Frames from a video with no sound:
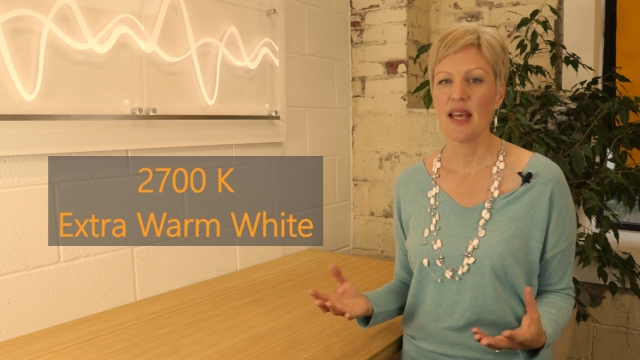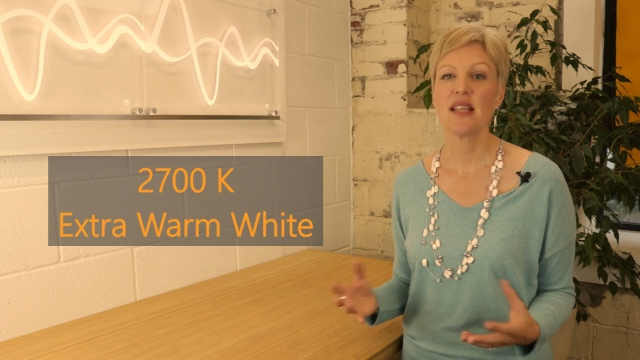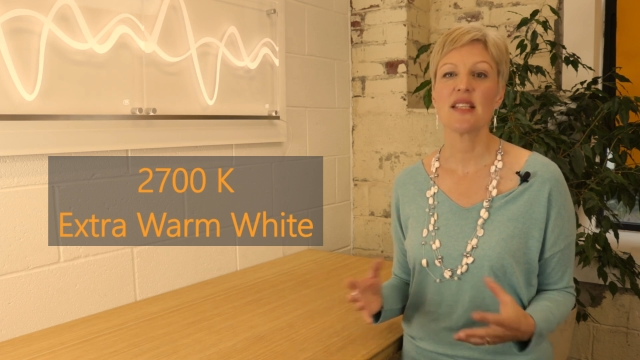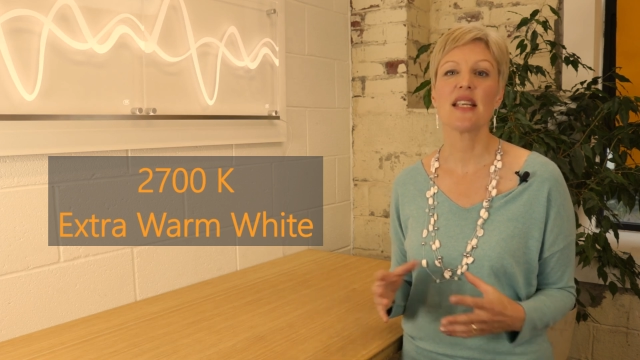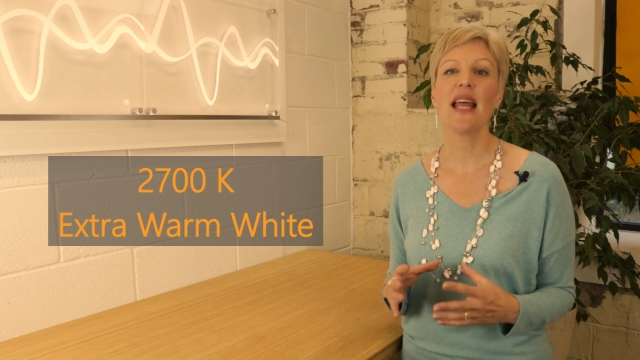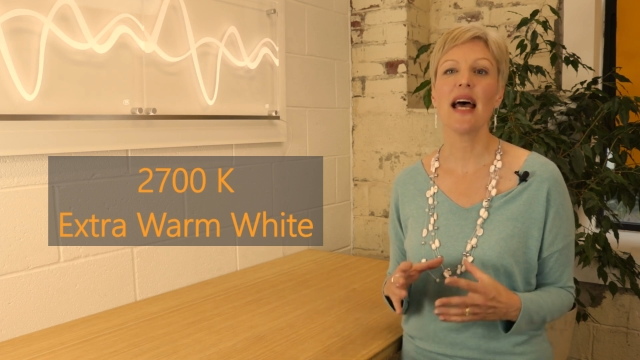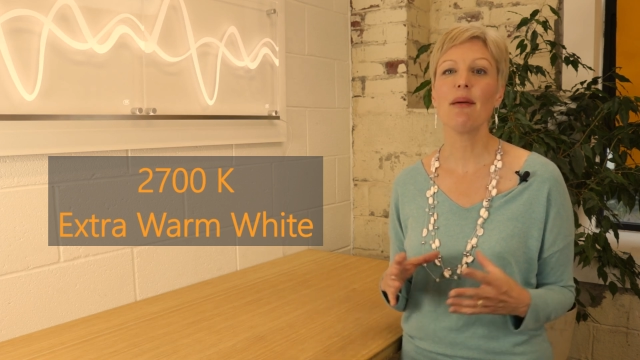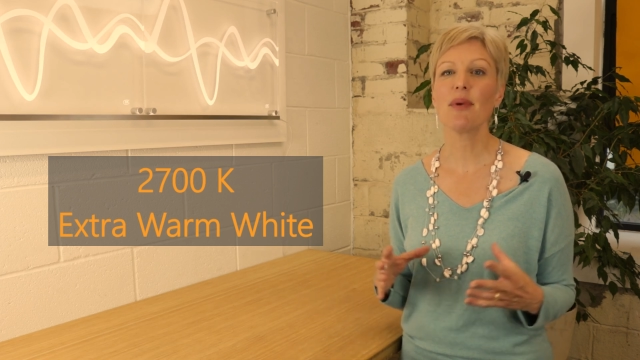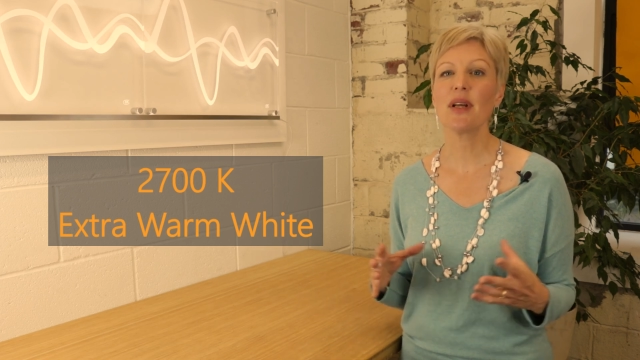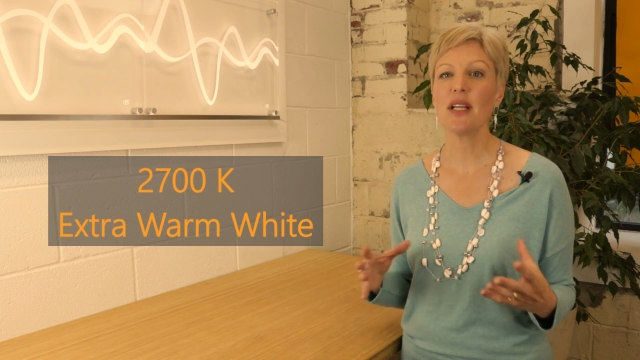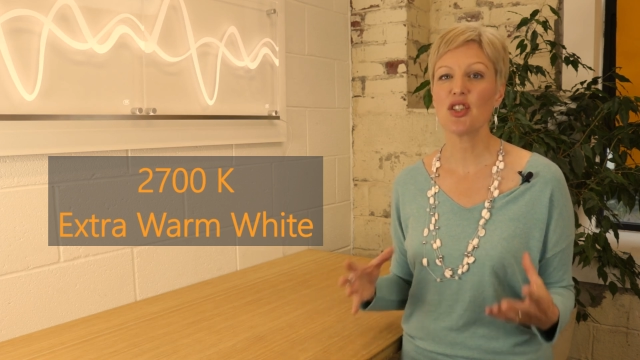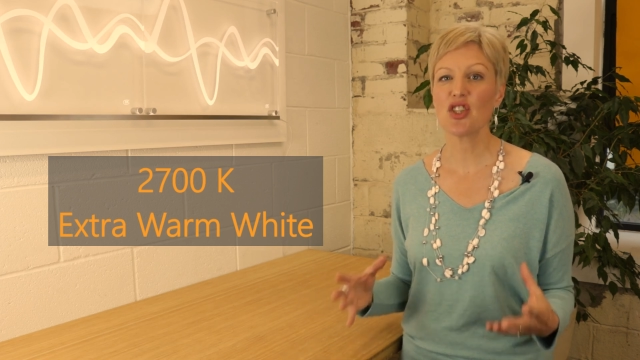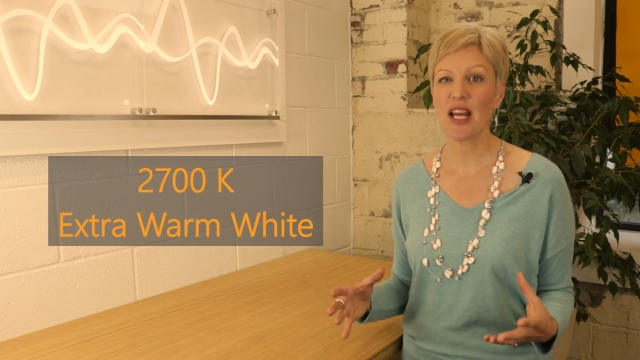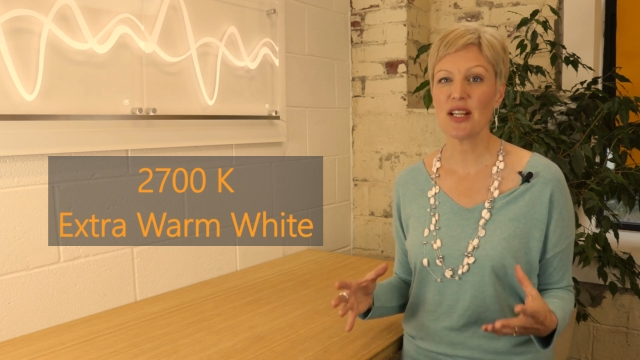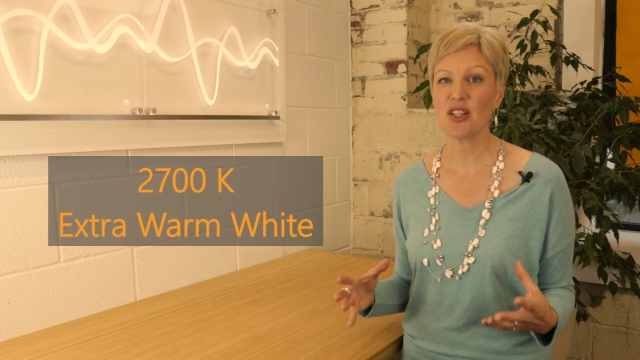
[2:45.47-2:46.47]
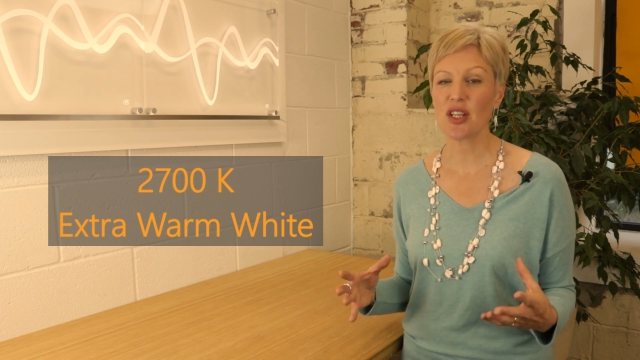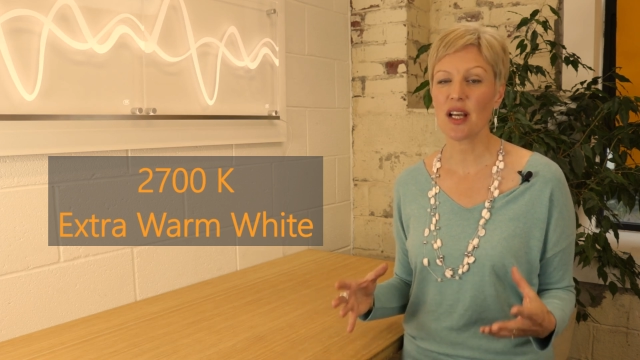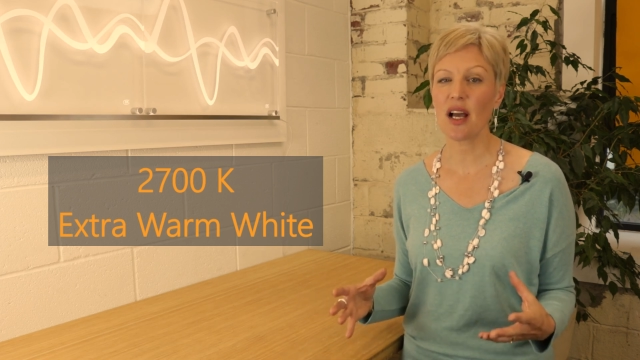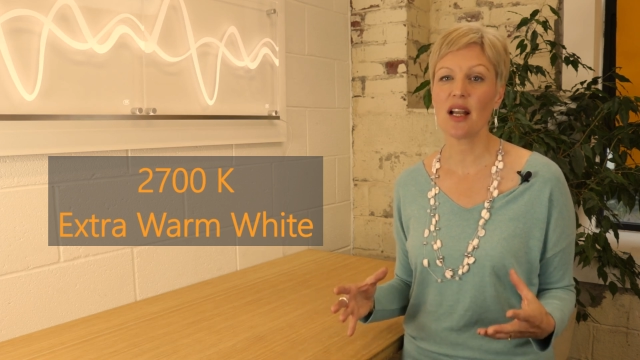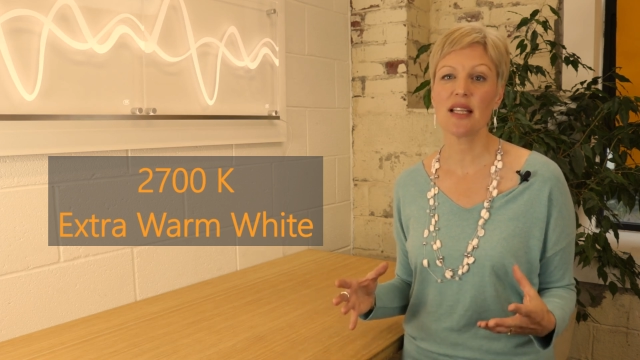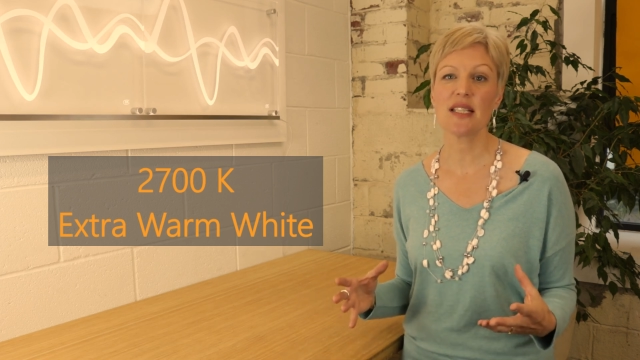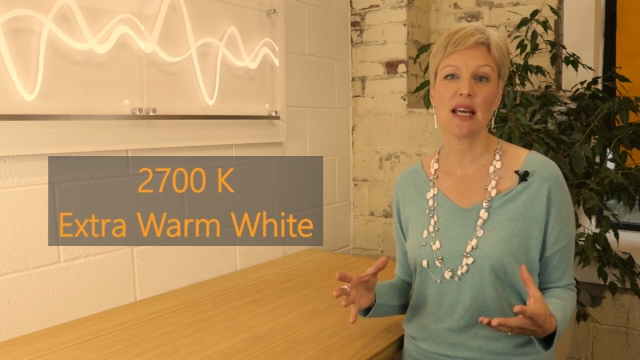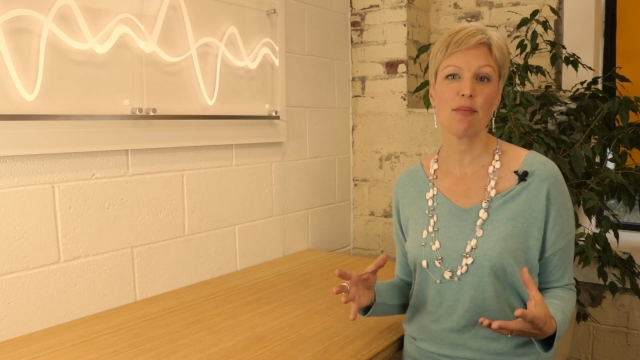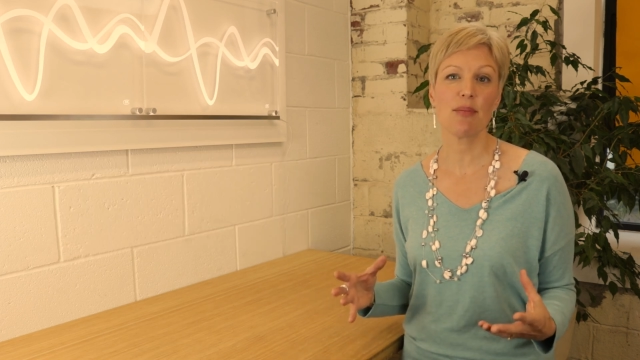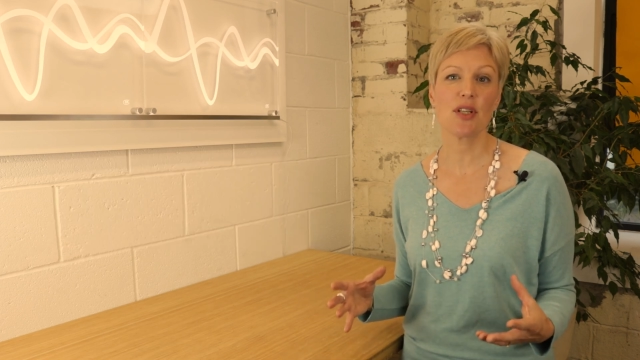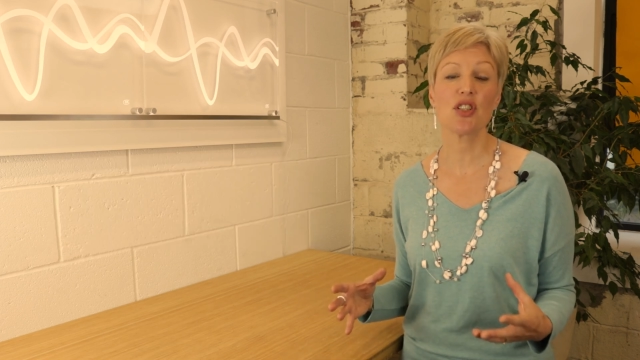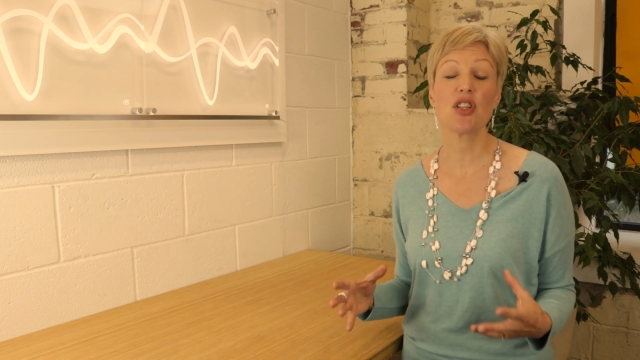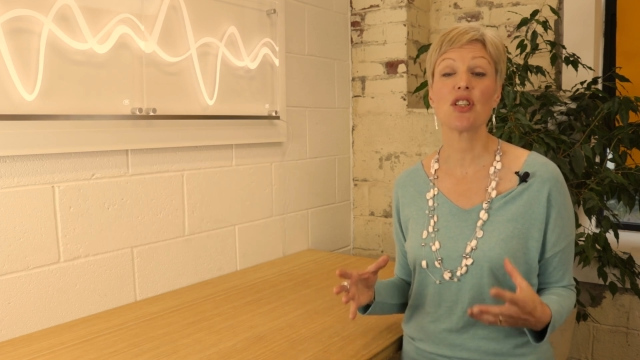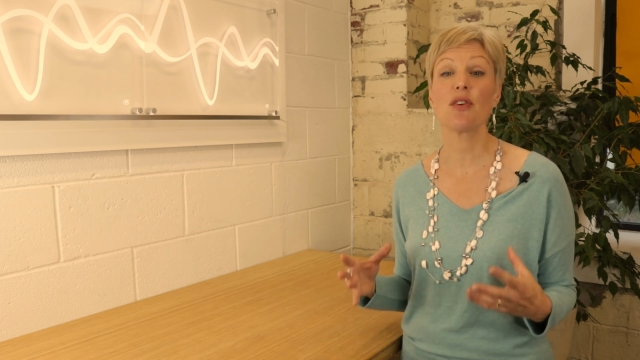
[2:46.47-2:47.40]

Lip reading: So now I'm going to change the colour temperature